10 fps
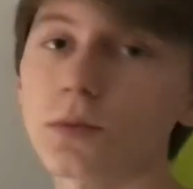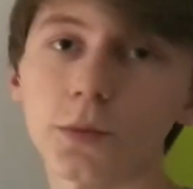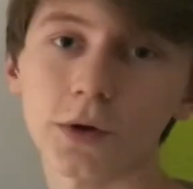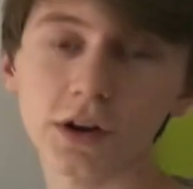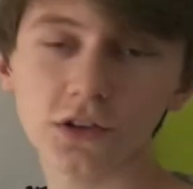
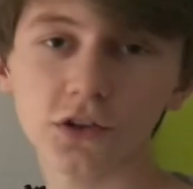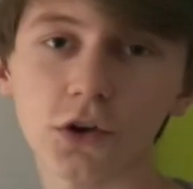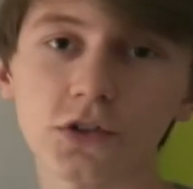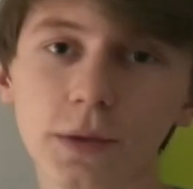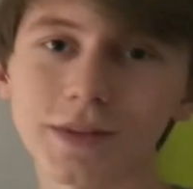we're going to
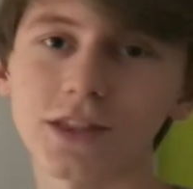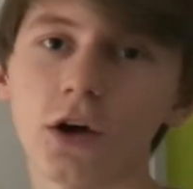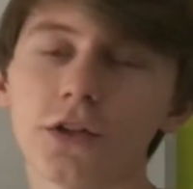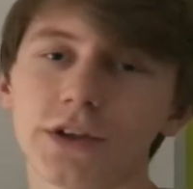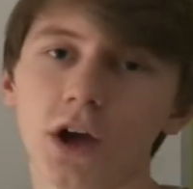start skipping
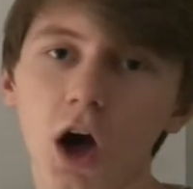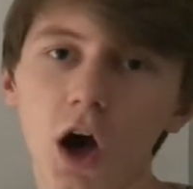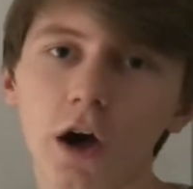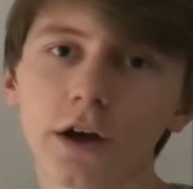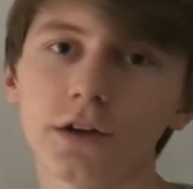all the
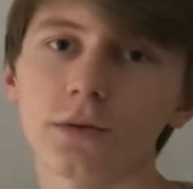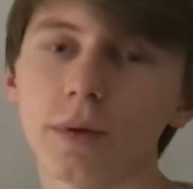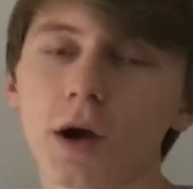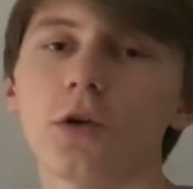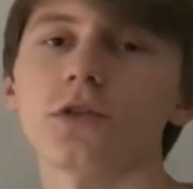odd
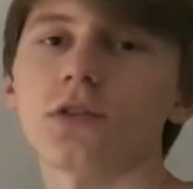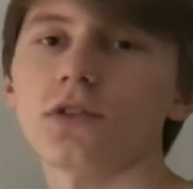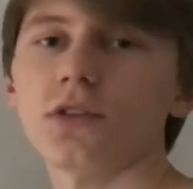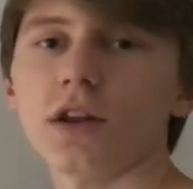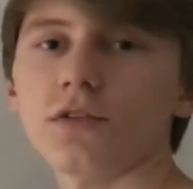powers
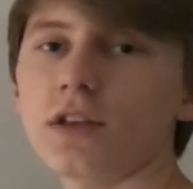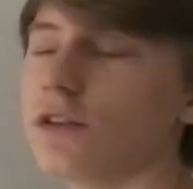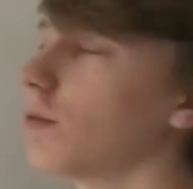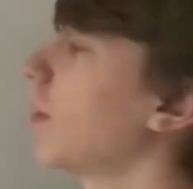instead of the even